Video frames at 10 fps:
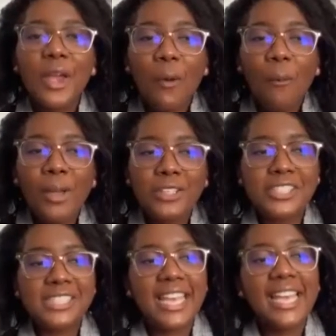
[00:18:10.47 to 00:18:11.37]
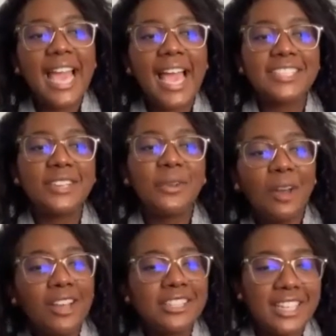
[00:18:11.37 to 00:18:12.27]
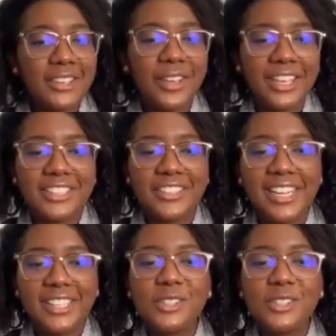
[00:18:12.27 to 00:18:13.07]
what you're saying, I actually want to ask you like a question, right?